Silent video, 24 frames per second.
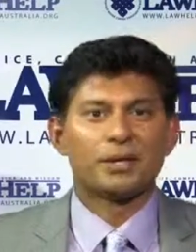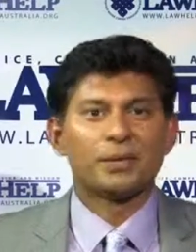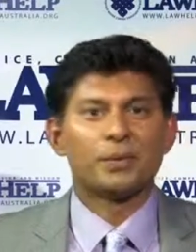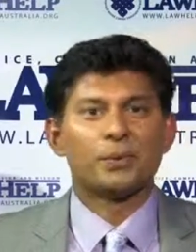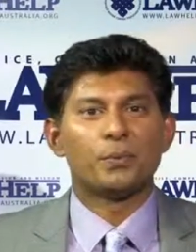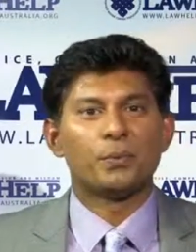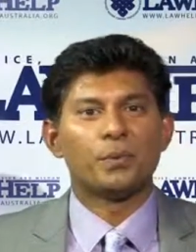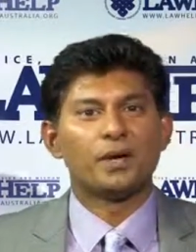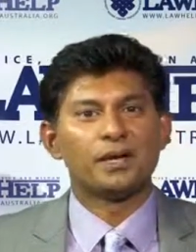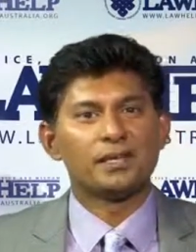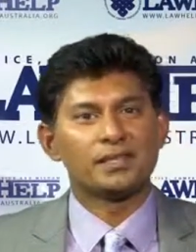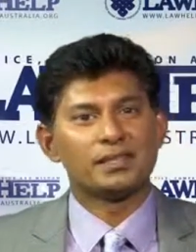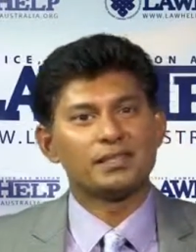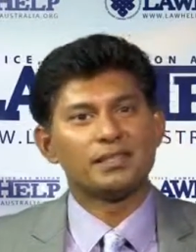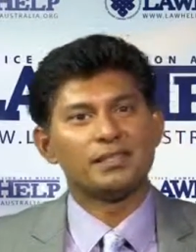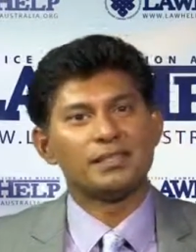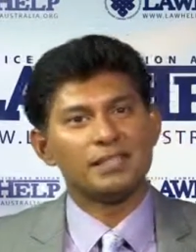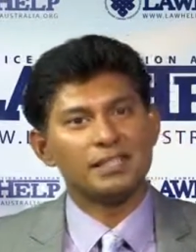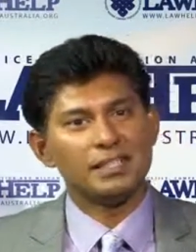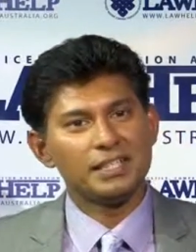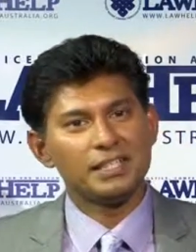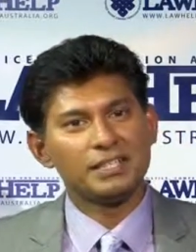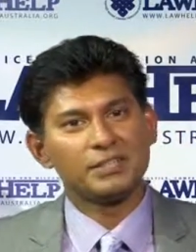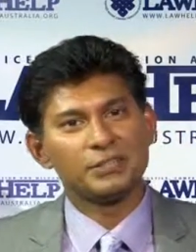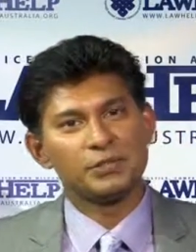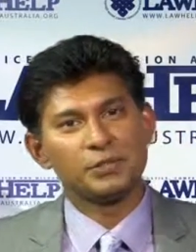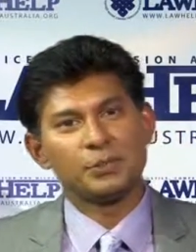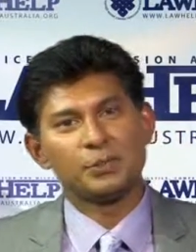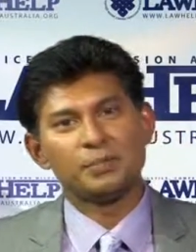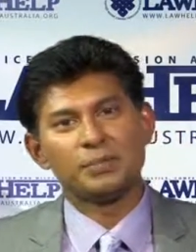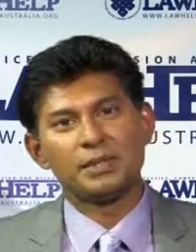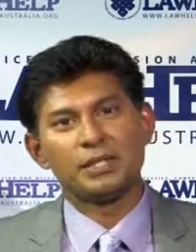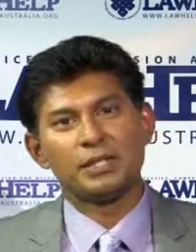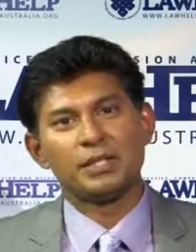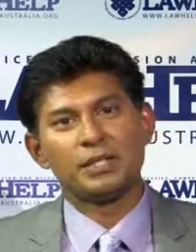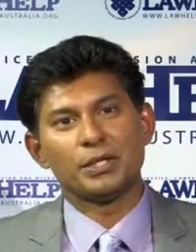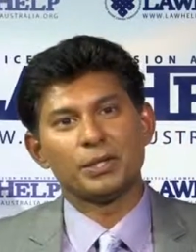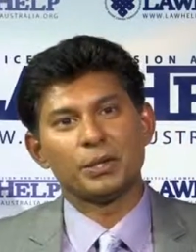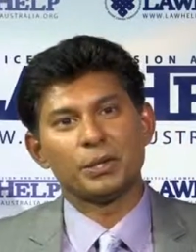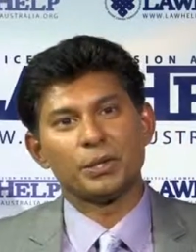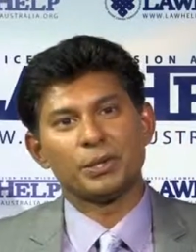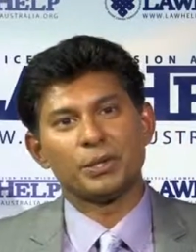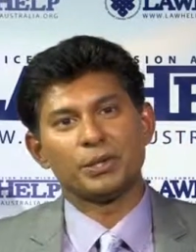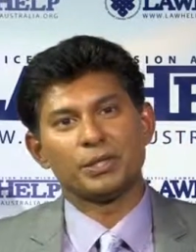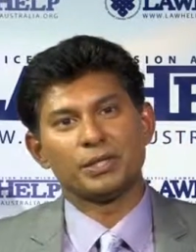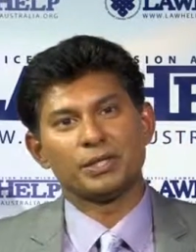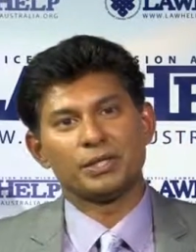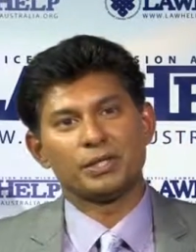What needs to be
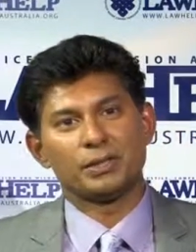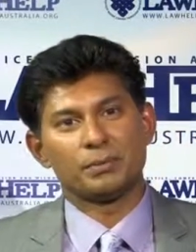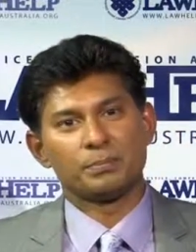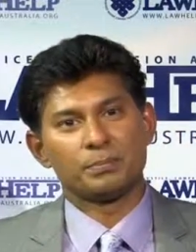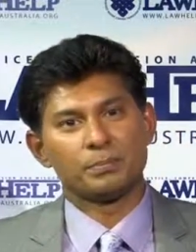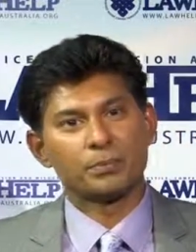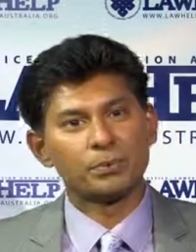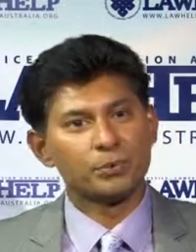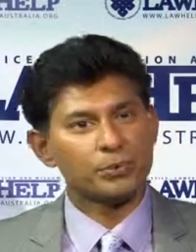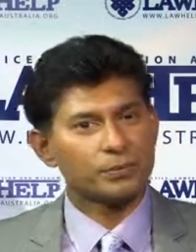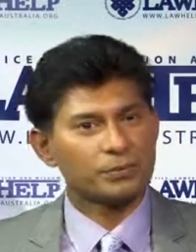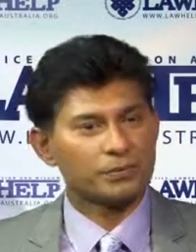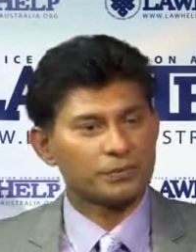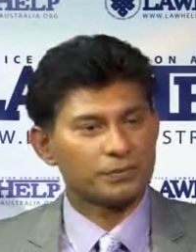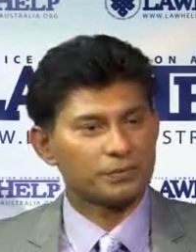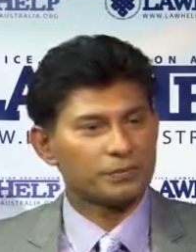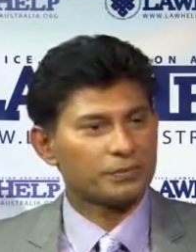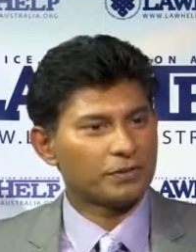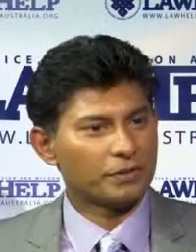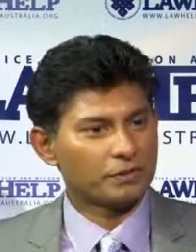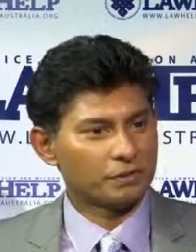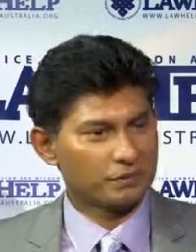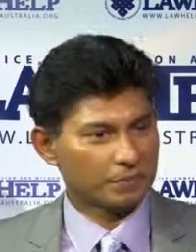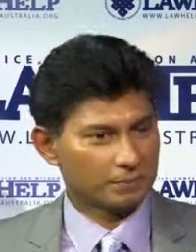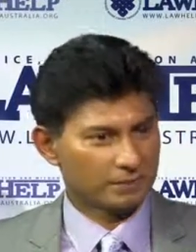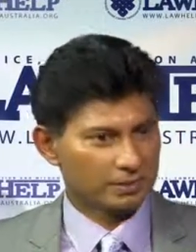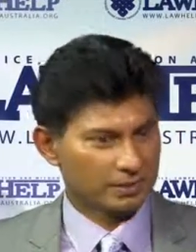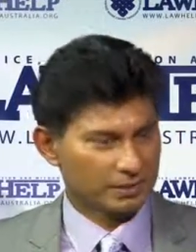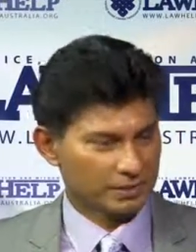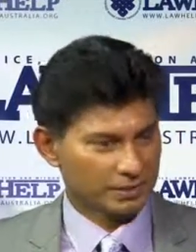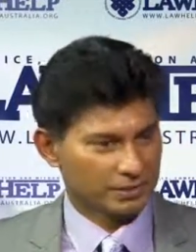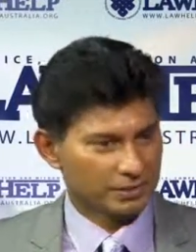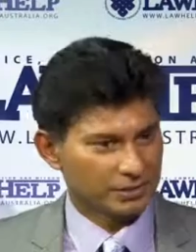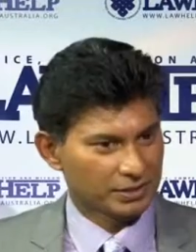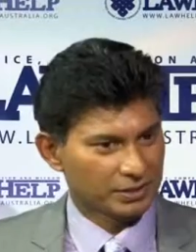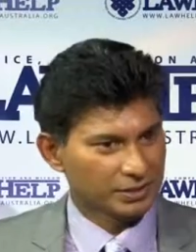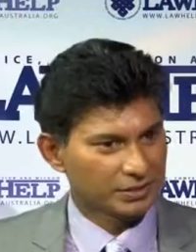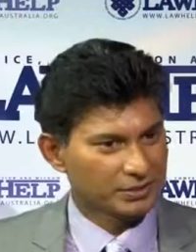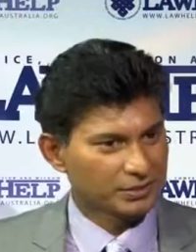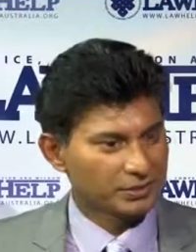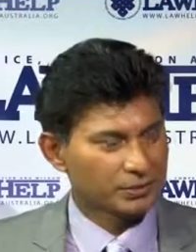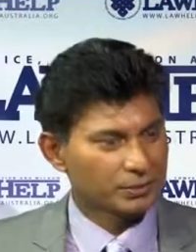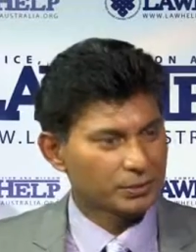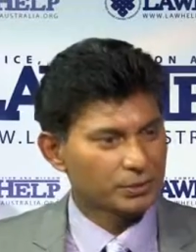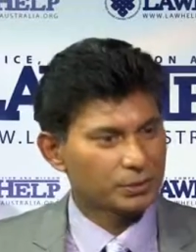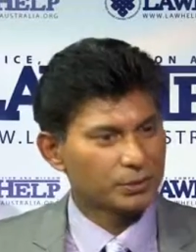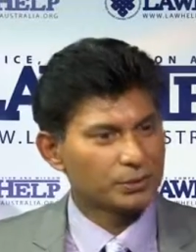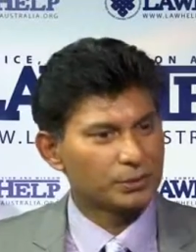on the proof of a purchase
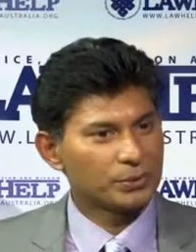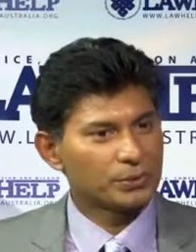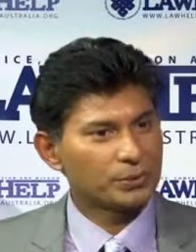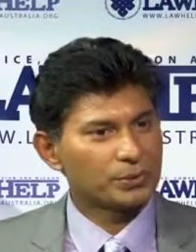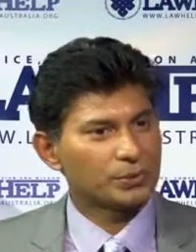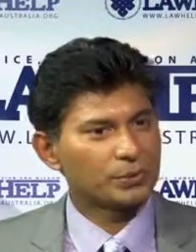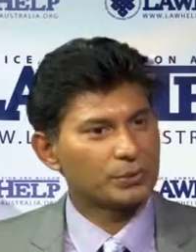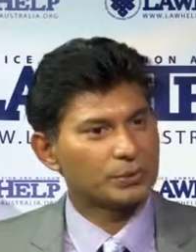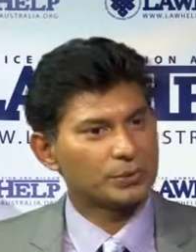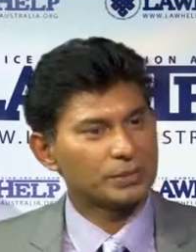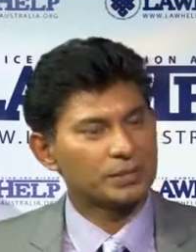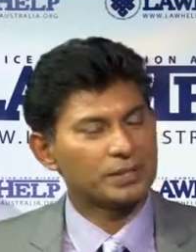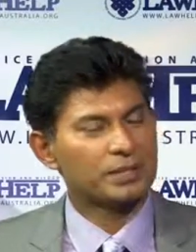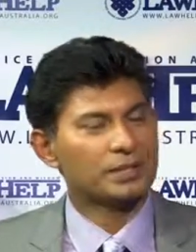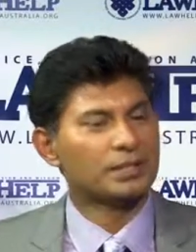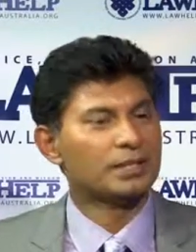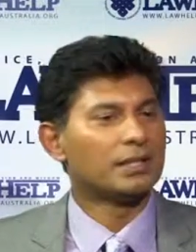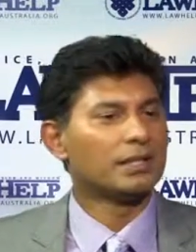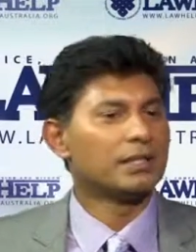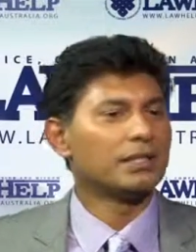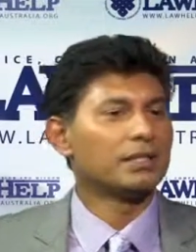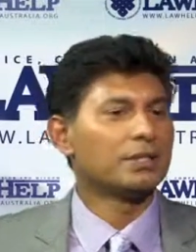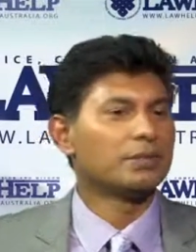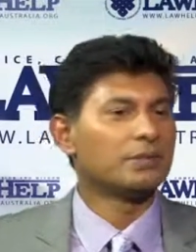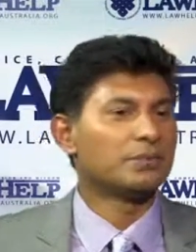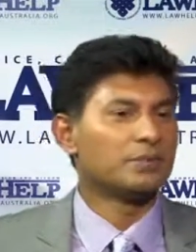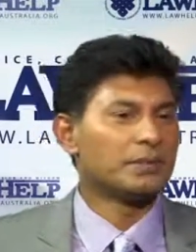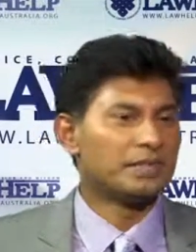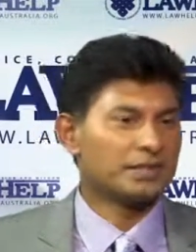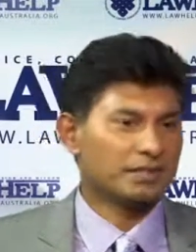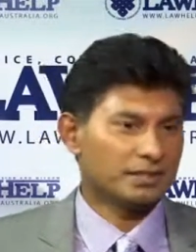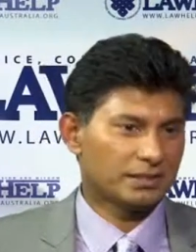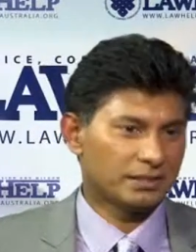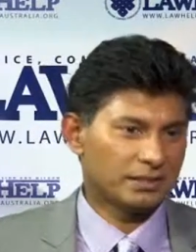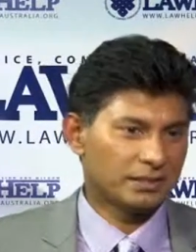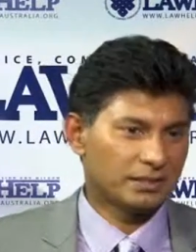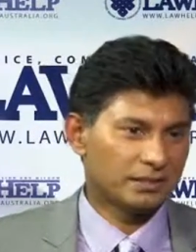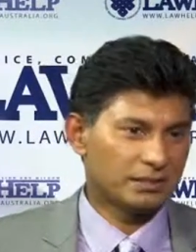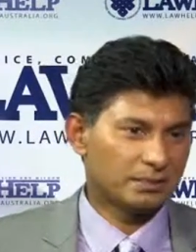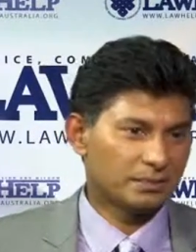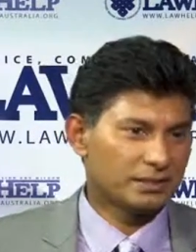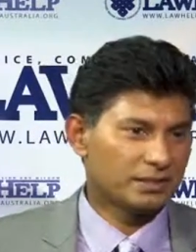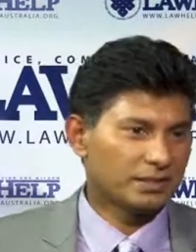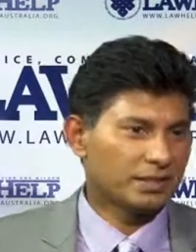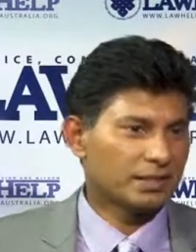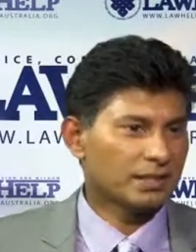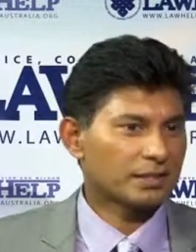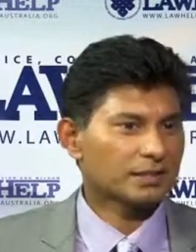so you could return the
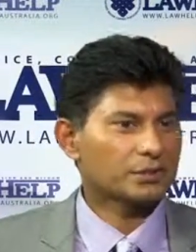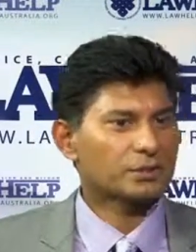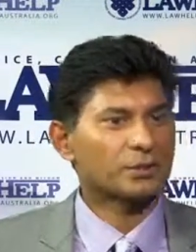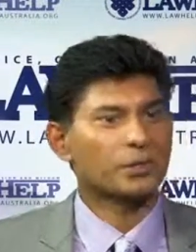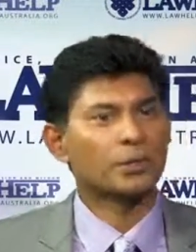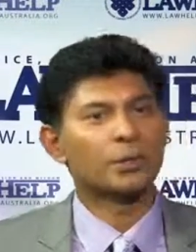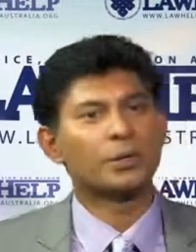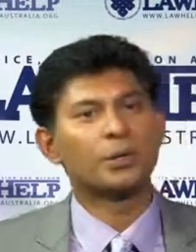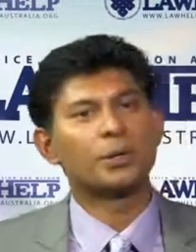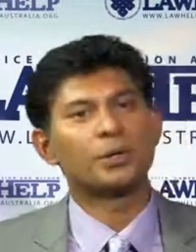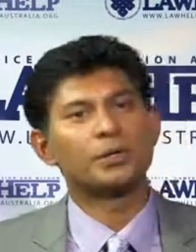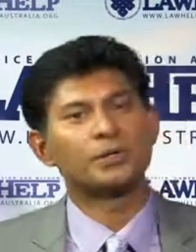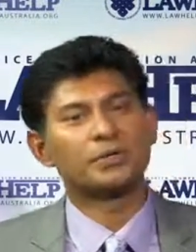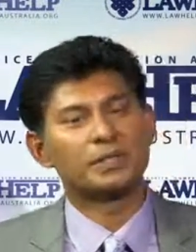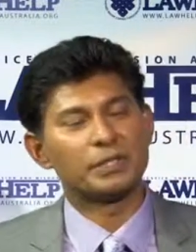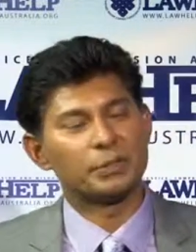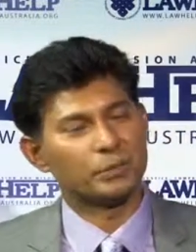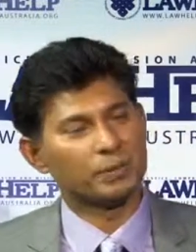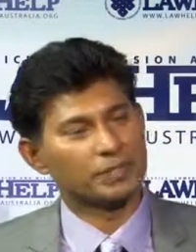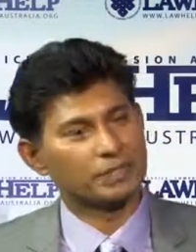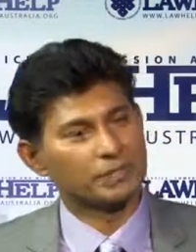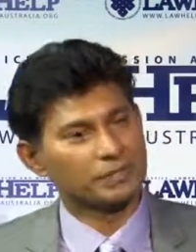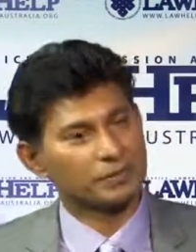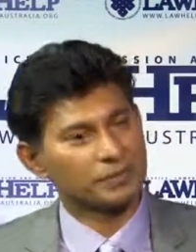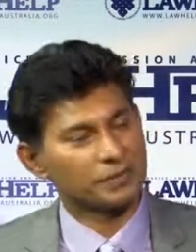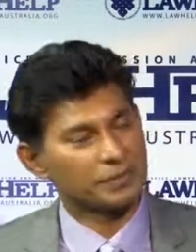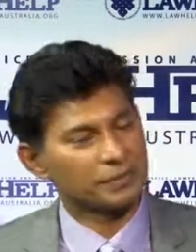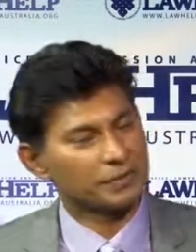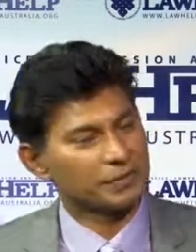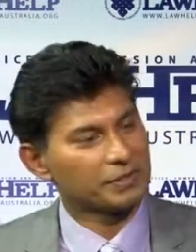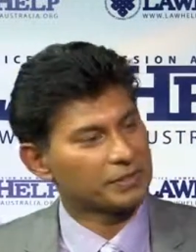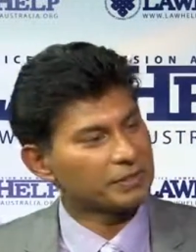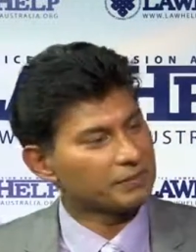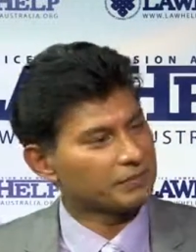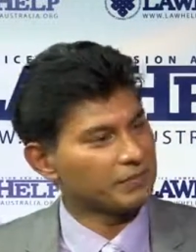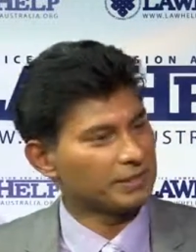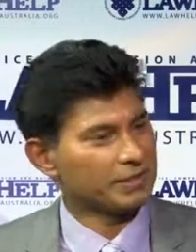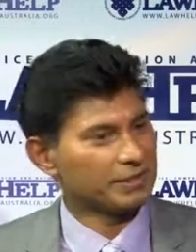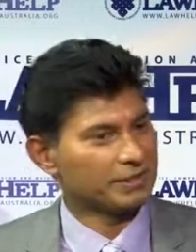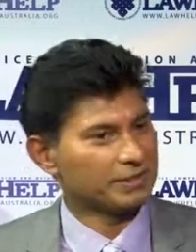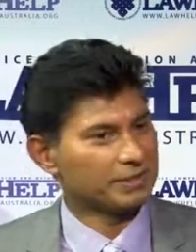product or request for a refund?